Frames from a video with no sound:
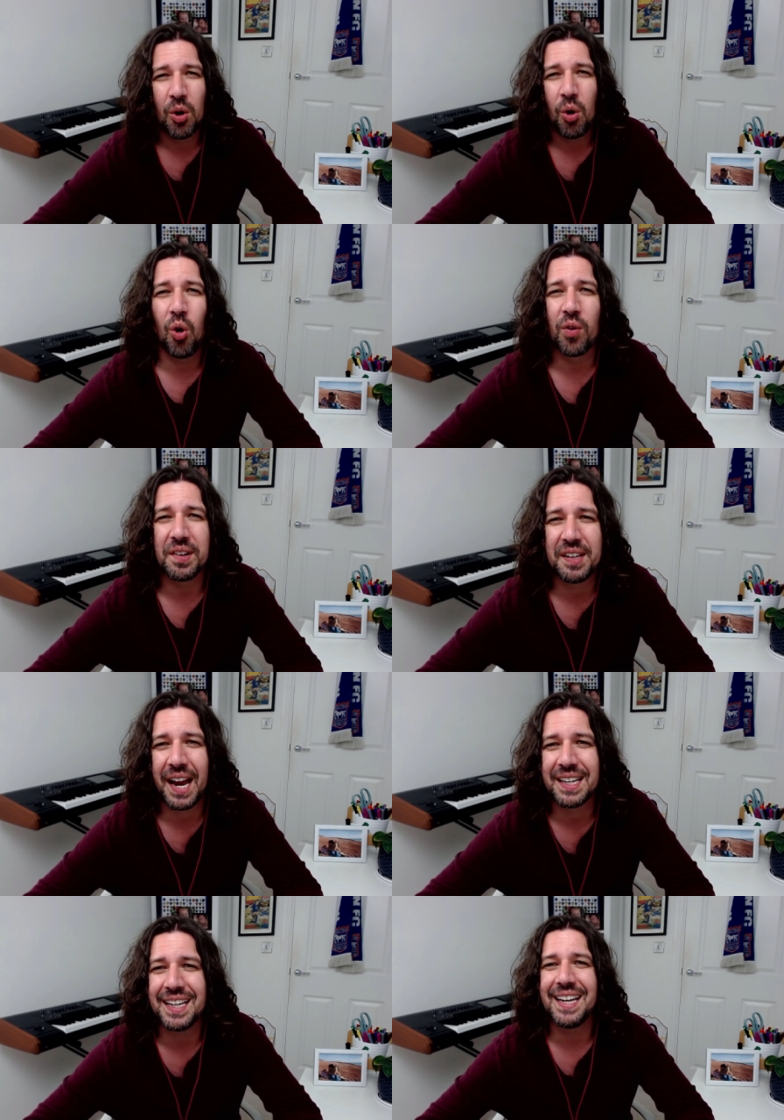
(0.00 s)
or
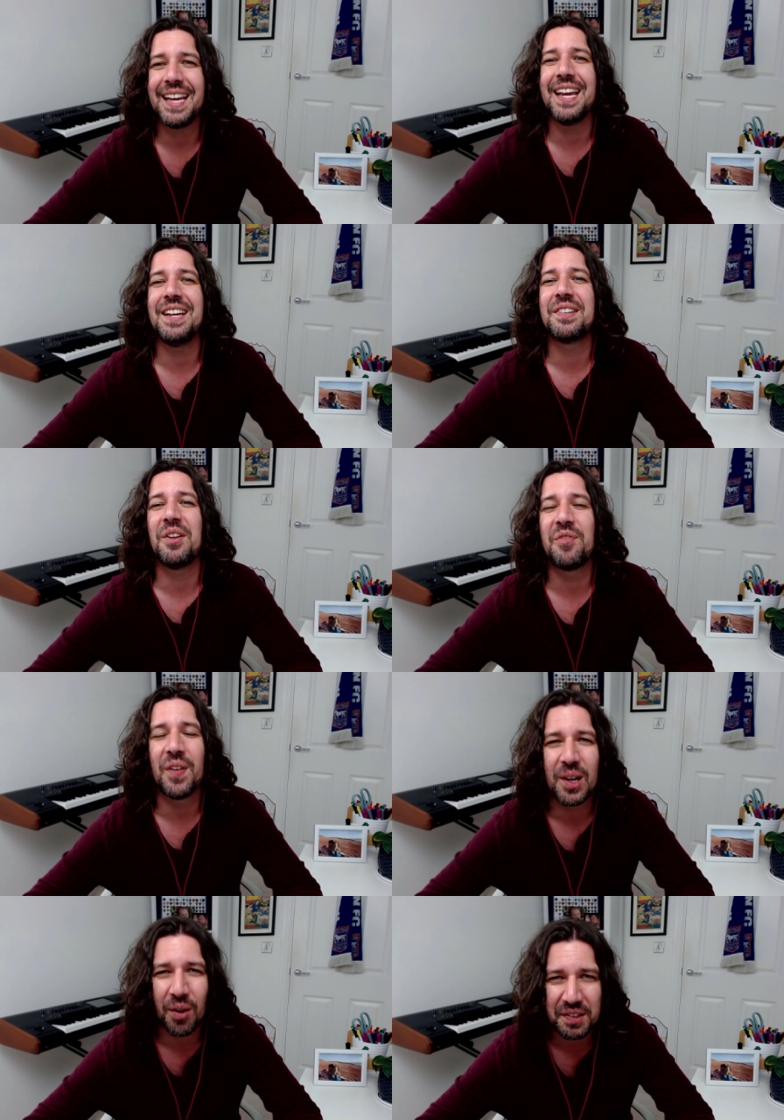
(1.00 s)
attacking. It is the
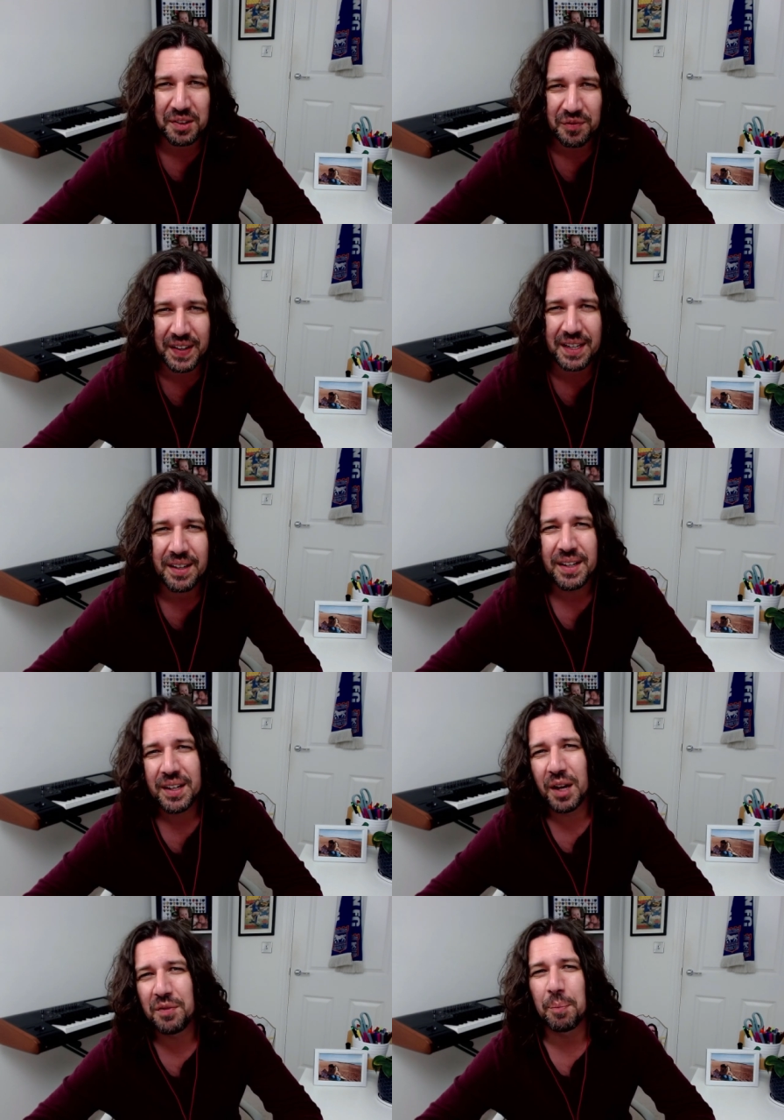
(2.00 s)
philosophy
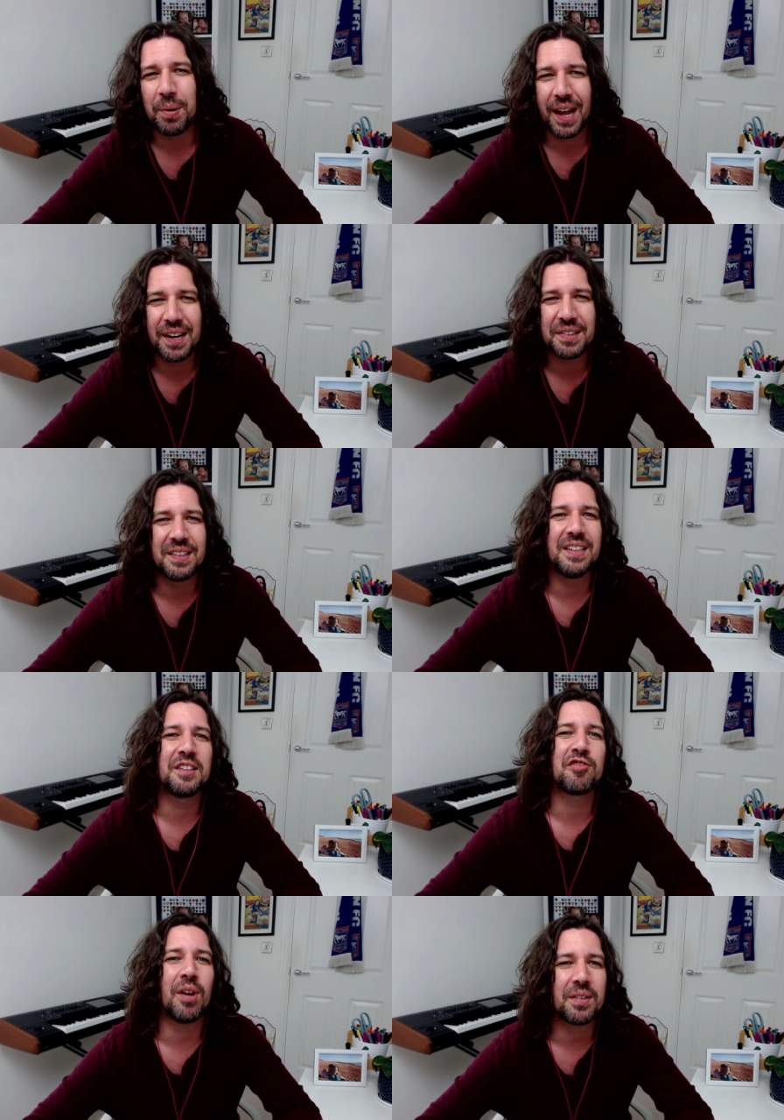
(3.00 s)
of the players and the
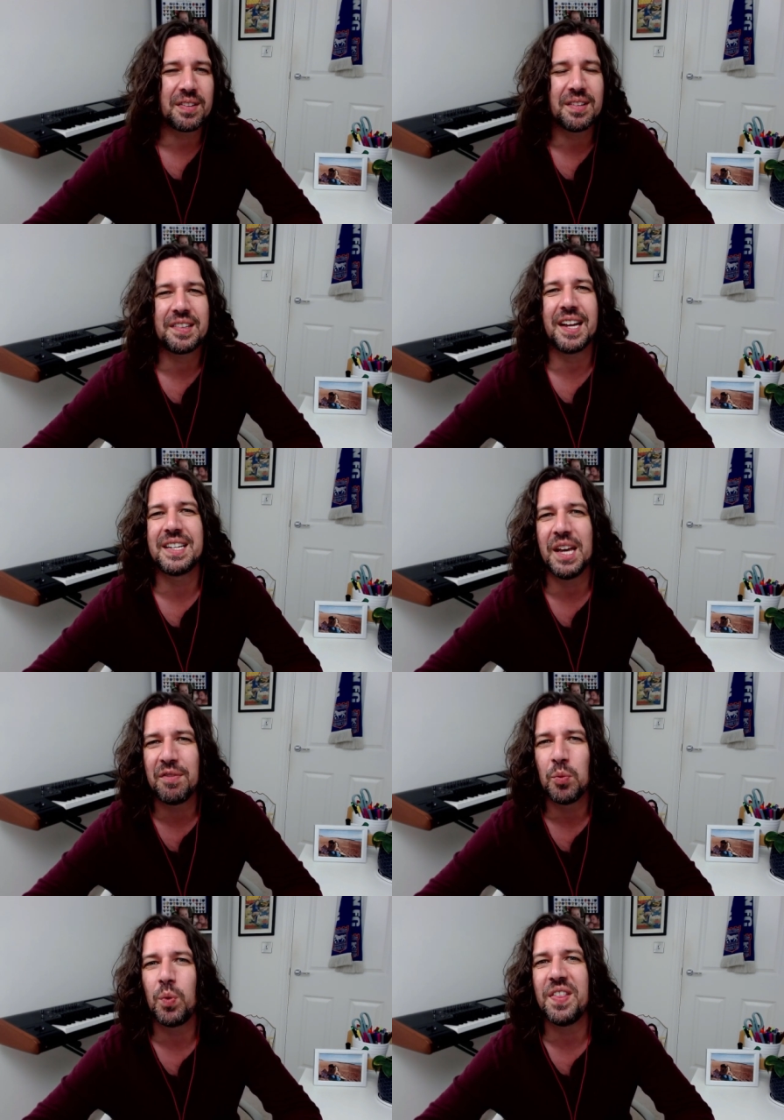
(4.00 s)
instructions they're
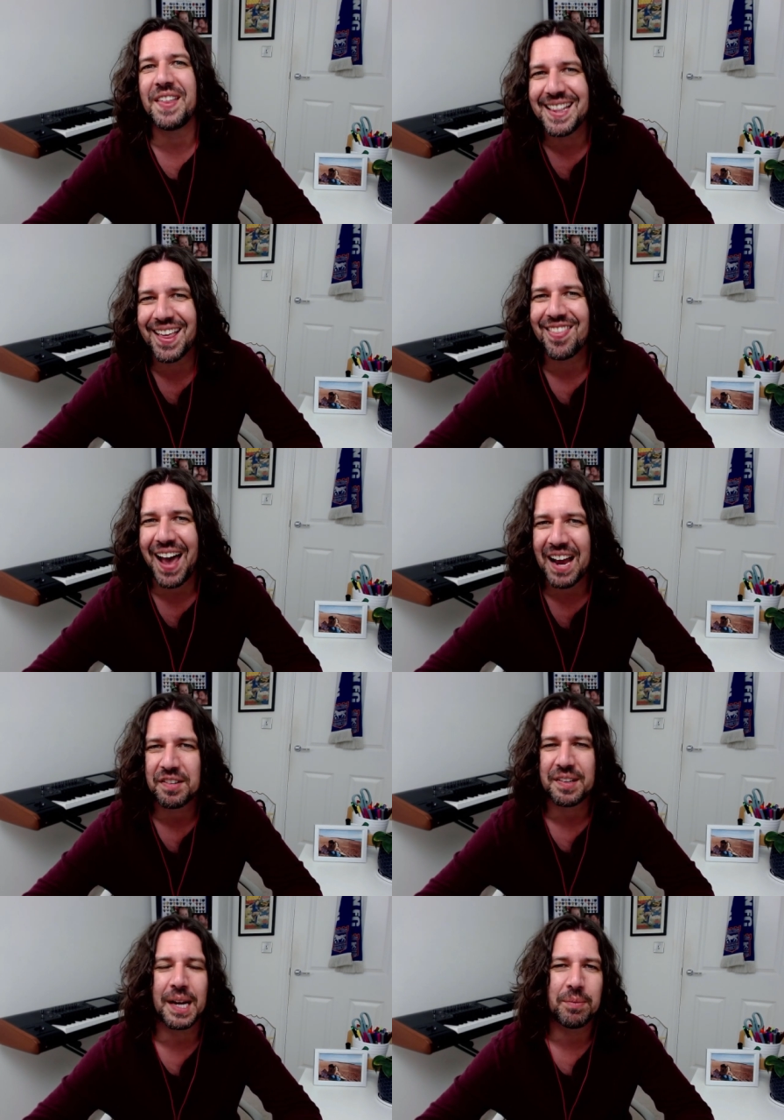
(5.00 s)
given within that
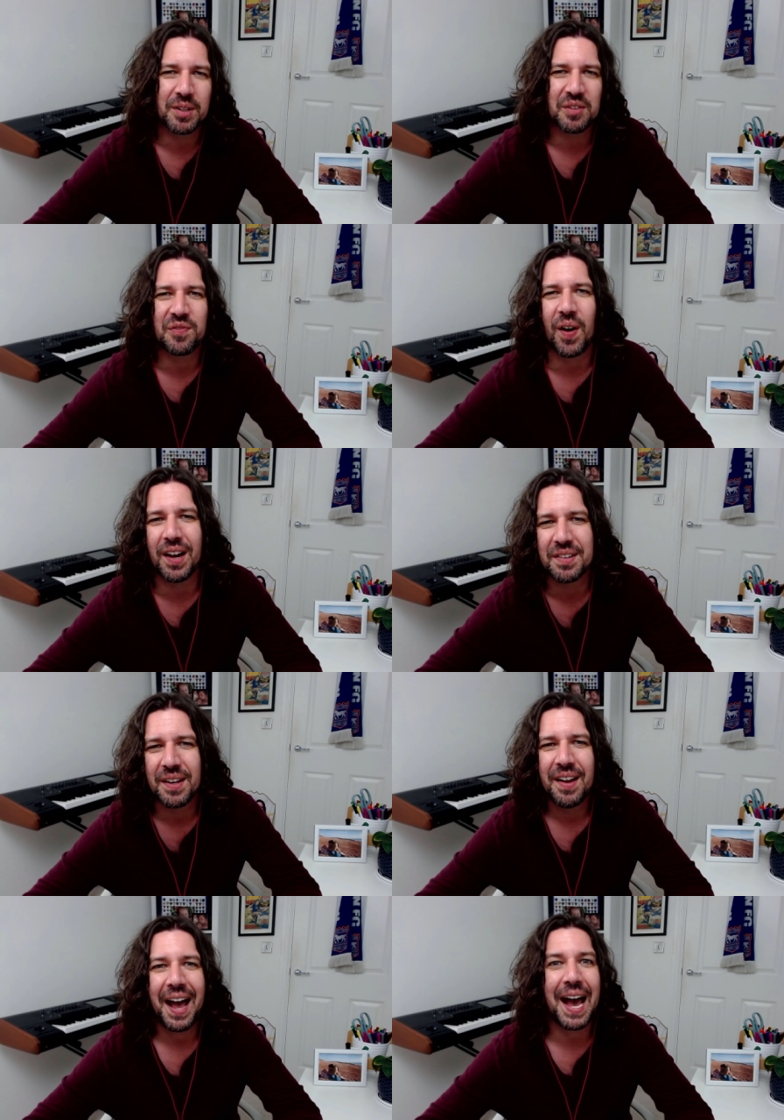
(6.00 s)
shape that defines
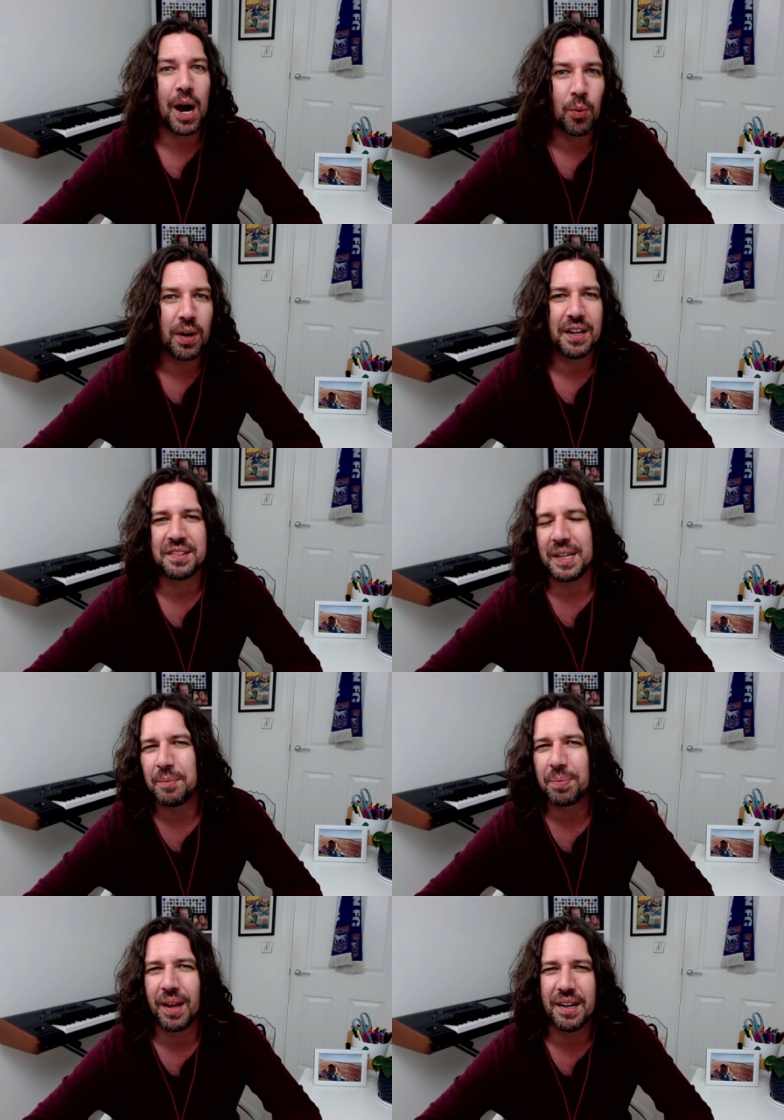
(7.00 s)
how a
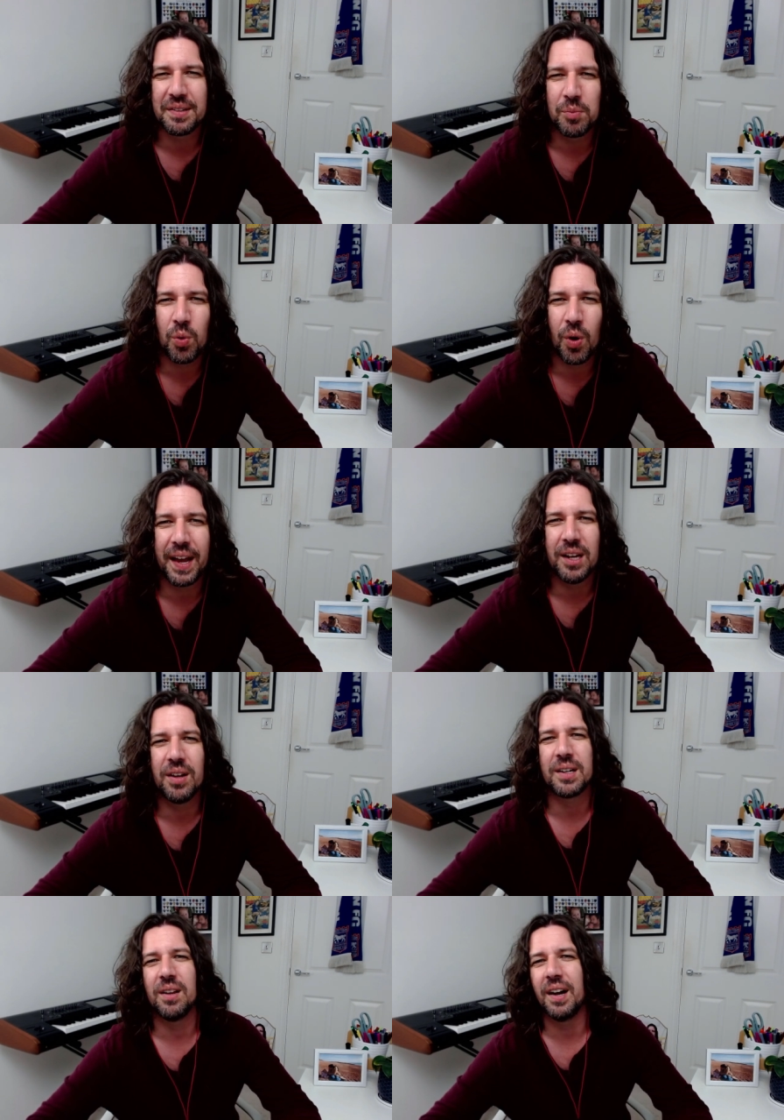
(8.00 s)
team plays and what they
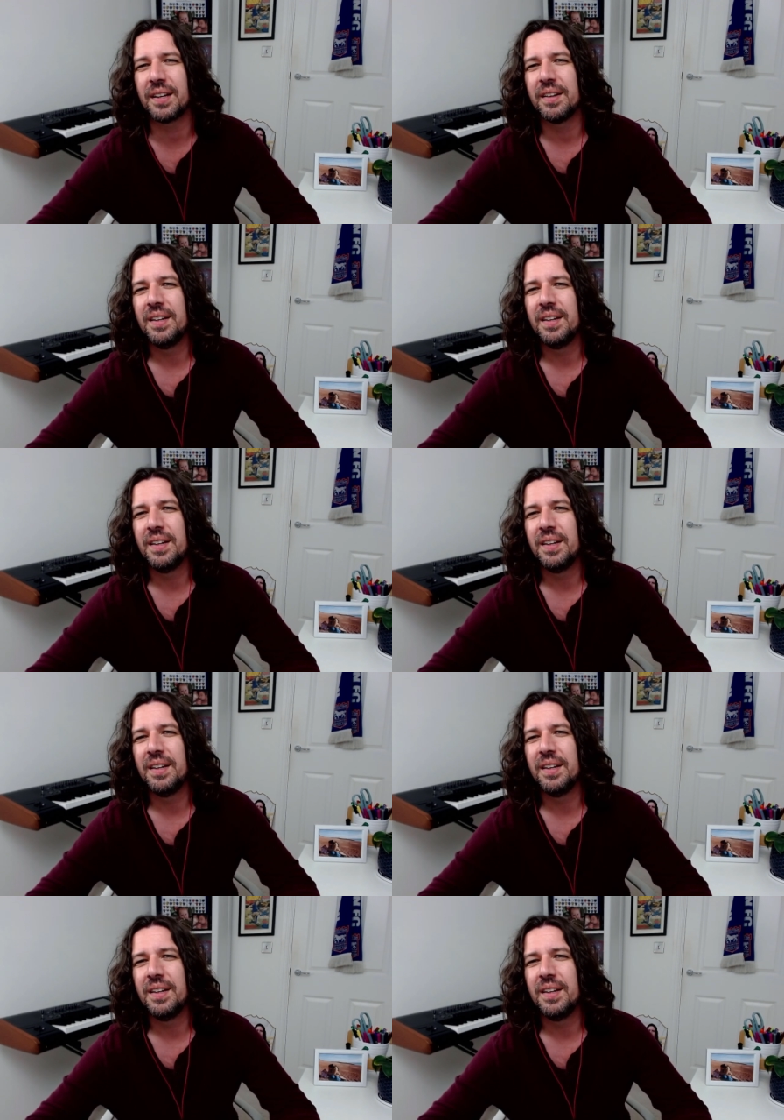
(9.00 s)
look like.